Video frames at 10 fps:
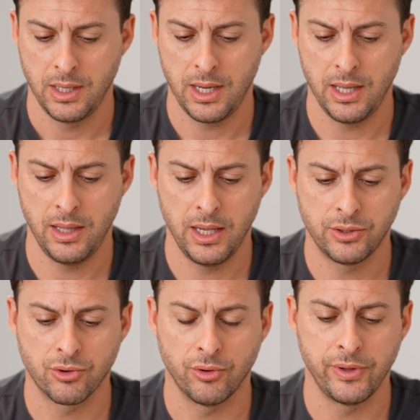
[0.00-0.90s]
And then
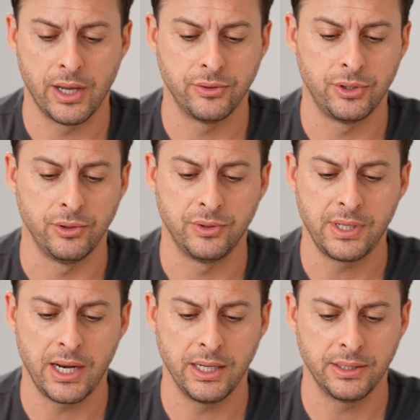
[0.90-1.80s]
scroll down to
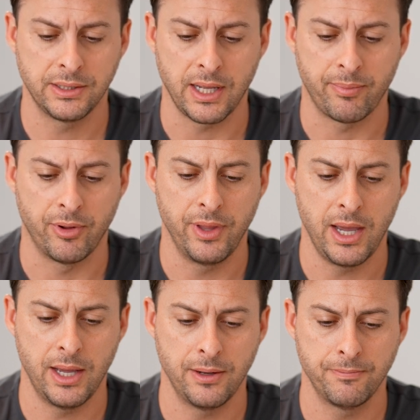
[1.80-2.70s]
settings, tap on
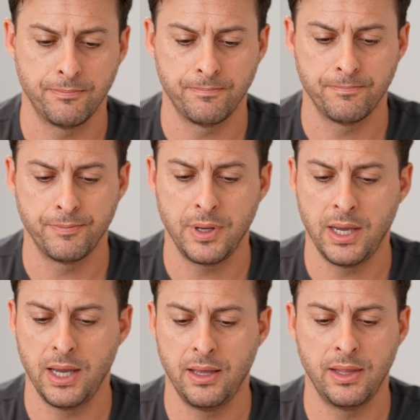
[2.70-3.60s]
that,
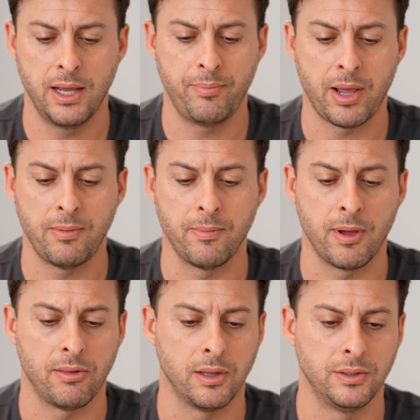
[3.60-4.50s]
and then payment
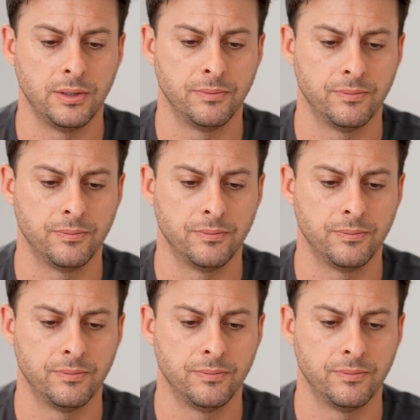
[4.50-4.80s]
methods.